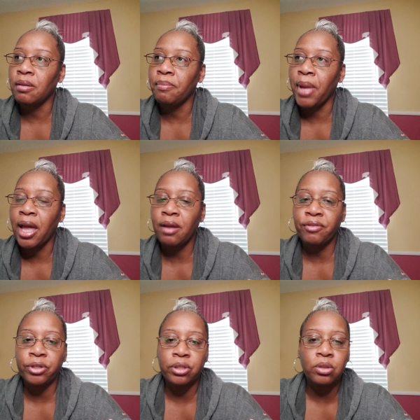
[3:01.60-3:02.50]
man
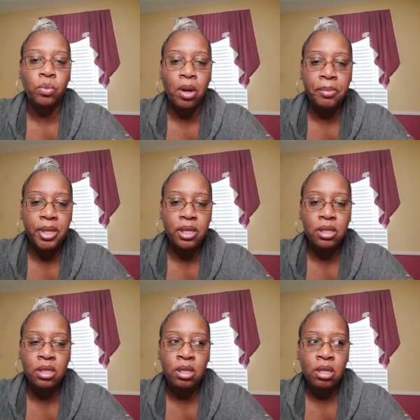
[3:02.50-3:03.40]
versus
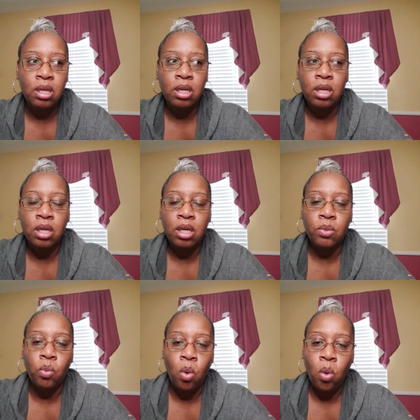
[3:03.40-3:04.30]
woman
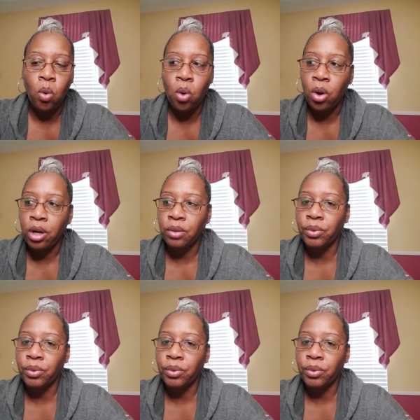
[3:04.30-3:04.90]
war.